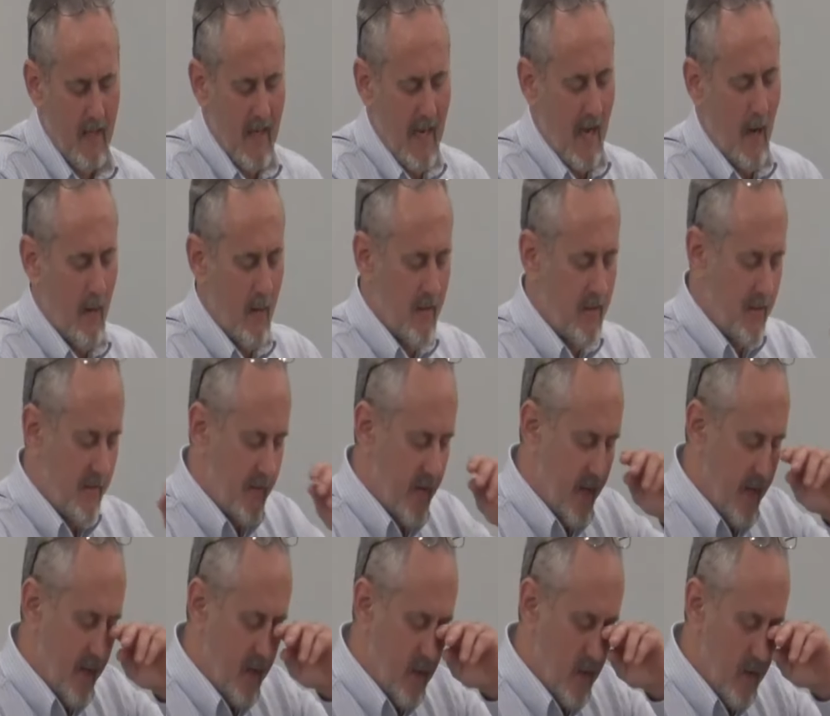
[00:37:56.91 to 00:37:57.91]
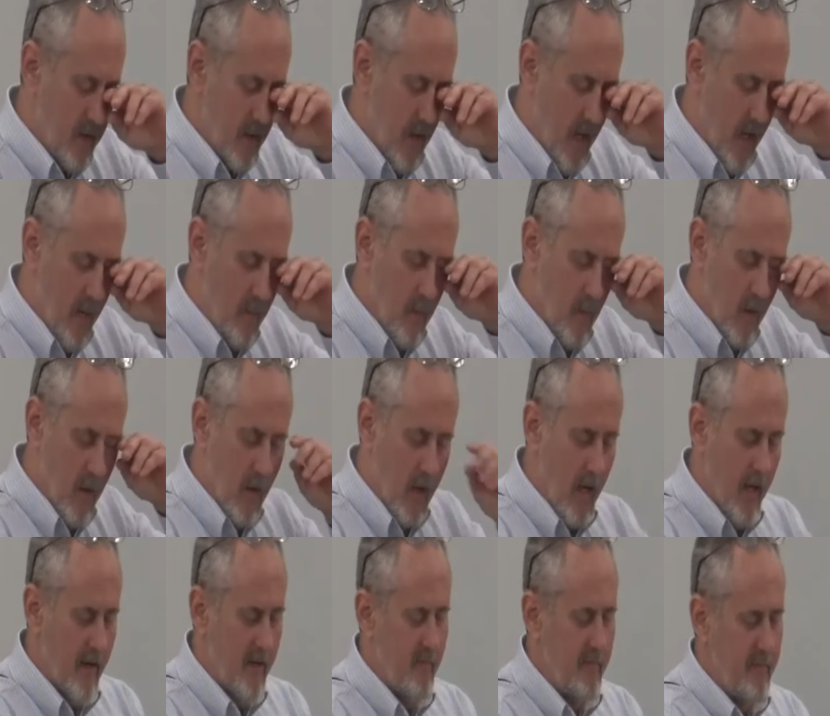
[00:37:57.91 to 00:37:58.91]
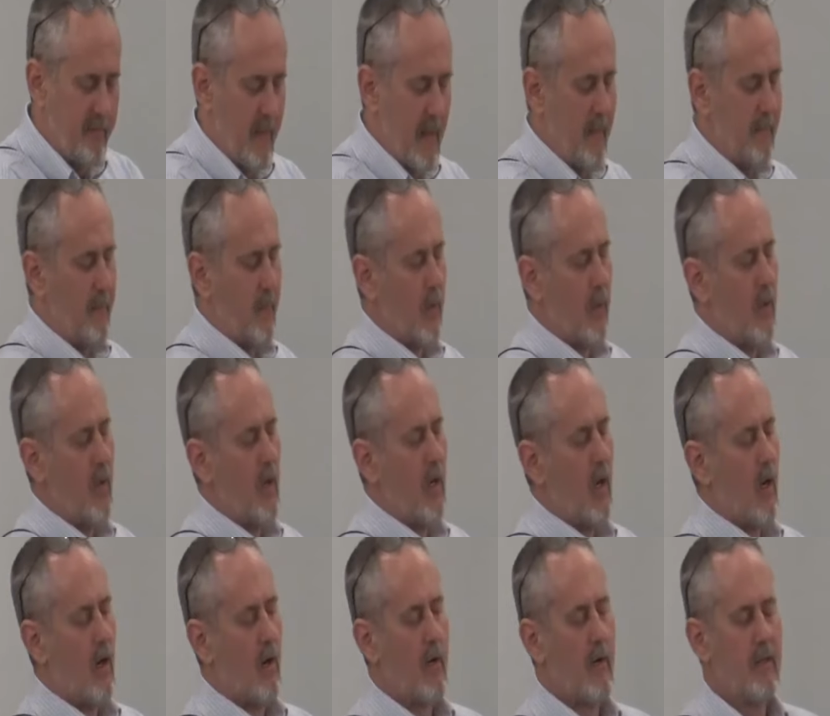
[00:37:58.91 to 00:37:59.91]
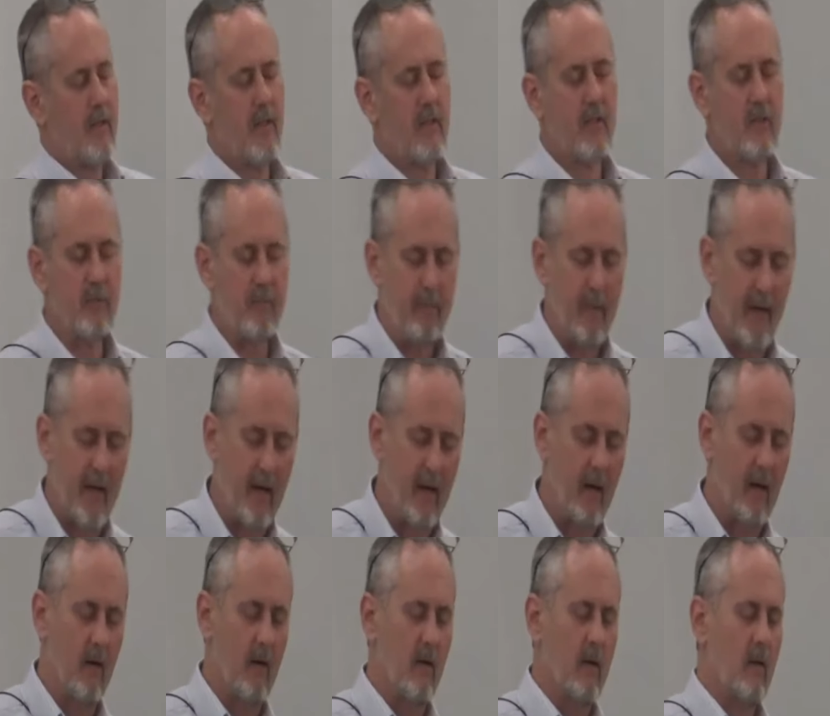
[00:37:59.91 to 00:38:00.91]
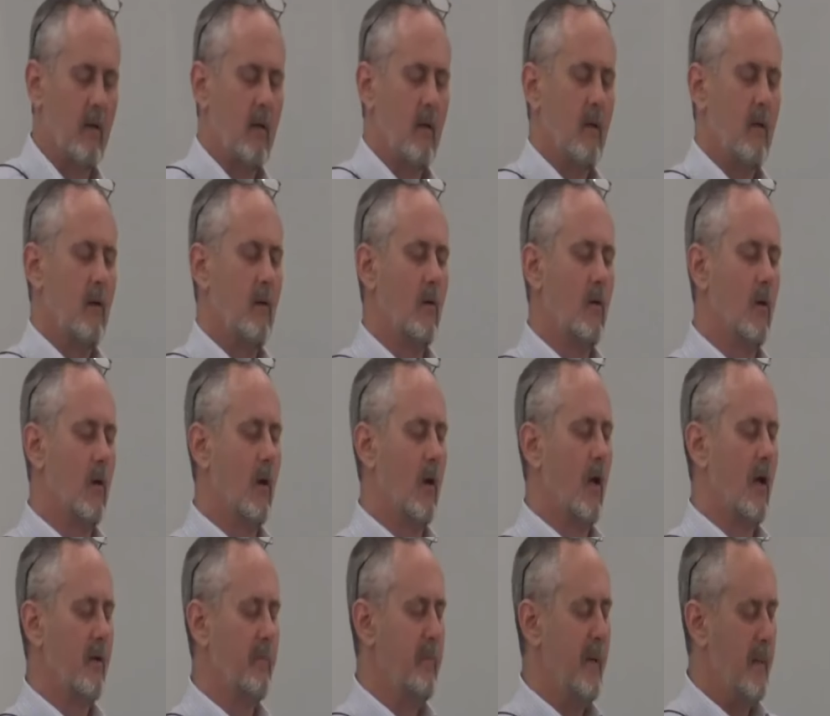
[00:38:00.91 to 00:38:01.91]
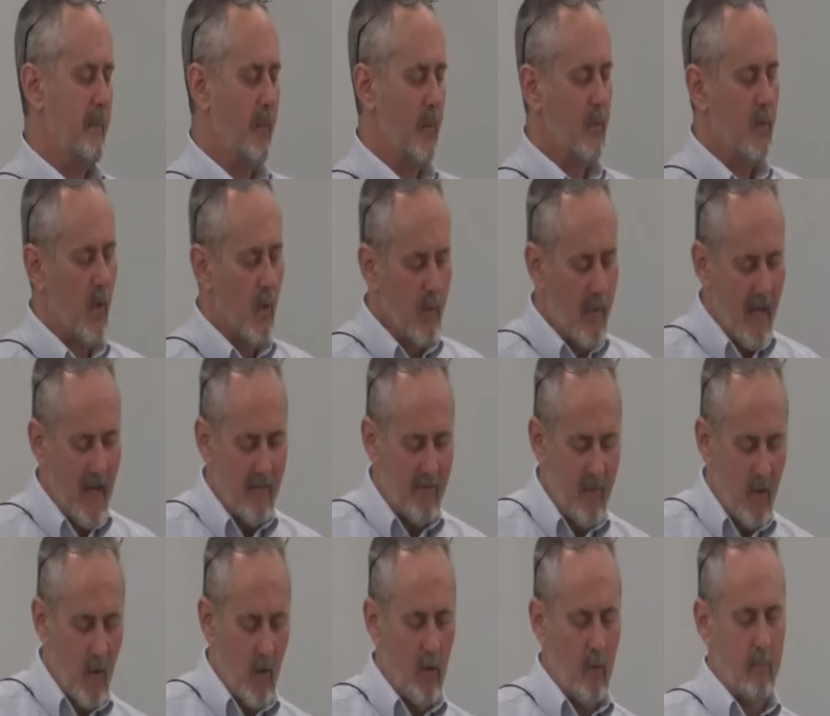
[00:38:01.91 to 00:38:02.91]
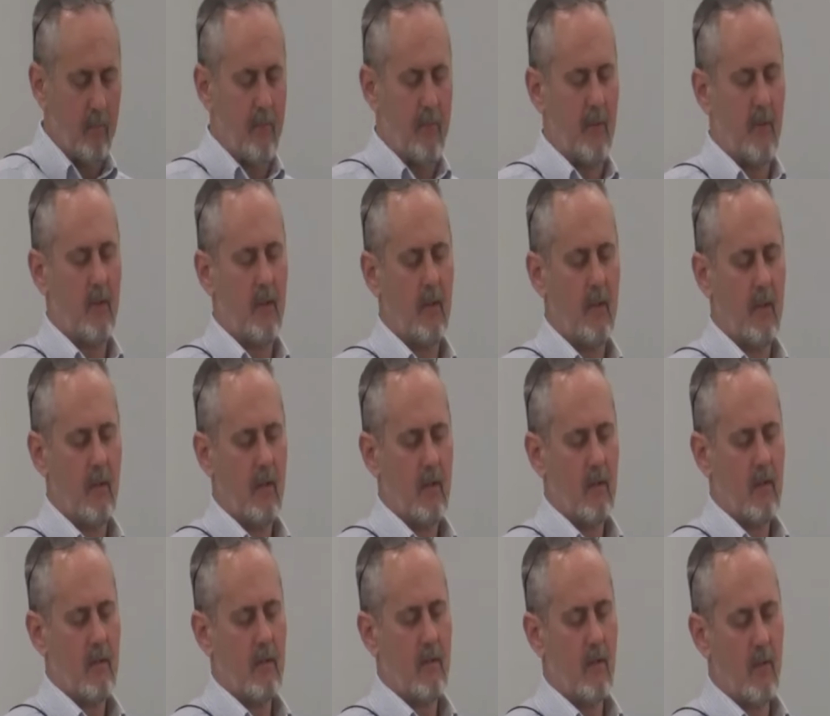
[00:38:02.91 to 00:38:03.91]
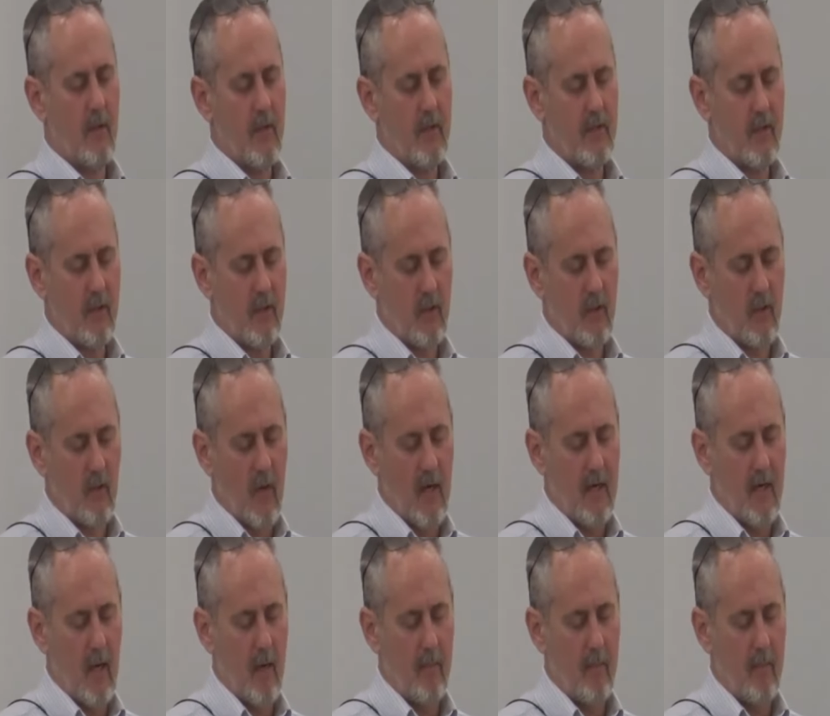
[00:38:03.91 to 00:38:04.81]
Now is a very good time where a lot of people are in despair or a lot of people don't have hope. So, this is a great